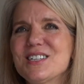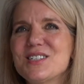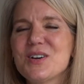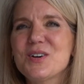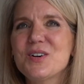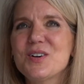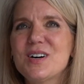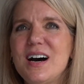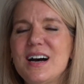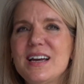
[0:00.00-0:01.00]
So
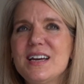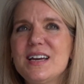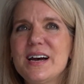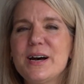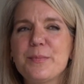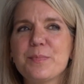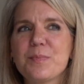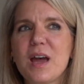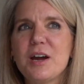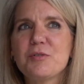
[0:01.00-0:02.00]

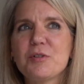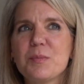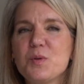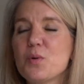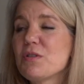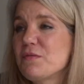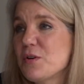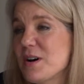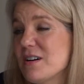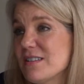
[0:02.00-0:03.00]
I grew up north of
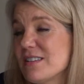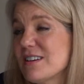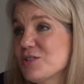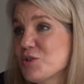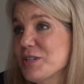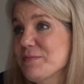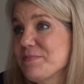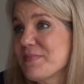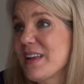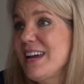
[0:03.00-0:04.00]
Omaha in the country,
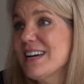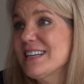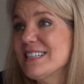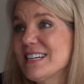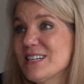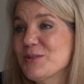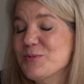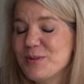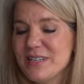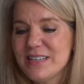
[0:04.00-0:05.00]
and
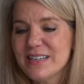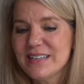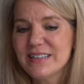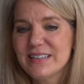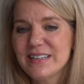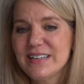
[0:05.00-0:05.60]
we're